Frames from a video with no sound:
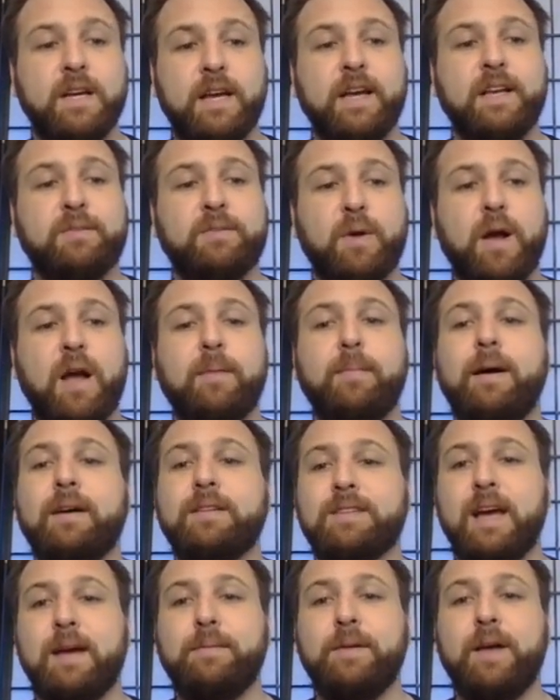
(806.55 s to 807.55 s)
it's probably about
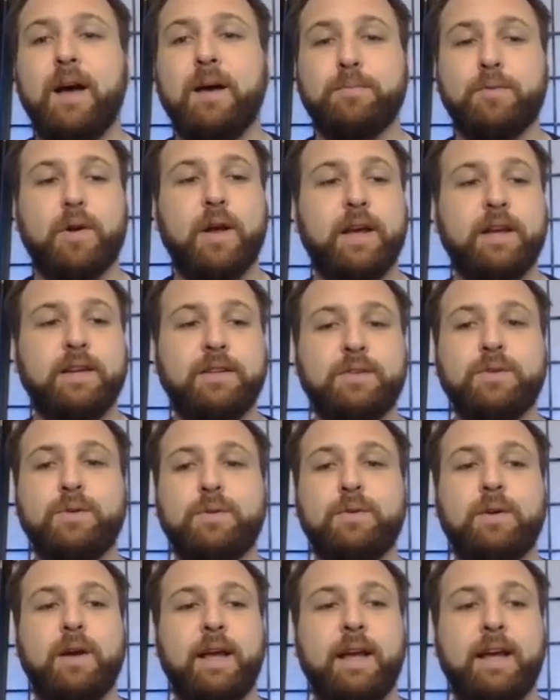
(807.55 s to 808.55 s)
time to upgrade
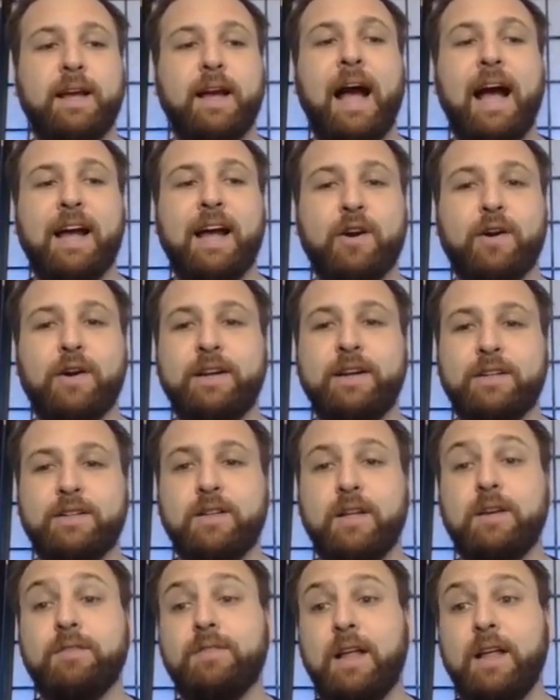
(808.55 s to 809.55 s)
to a higher end
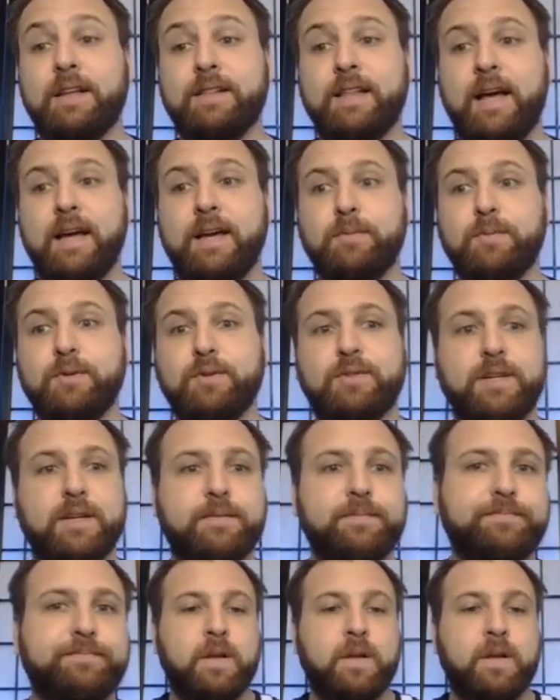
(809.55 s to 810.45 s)
glove like the Hayabusa.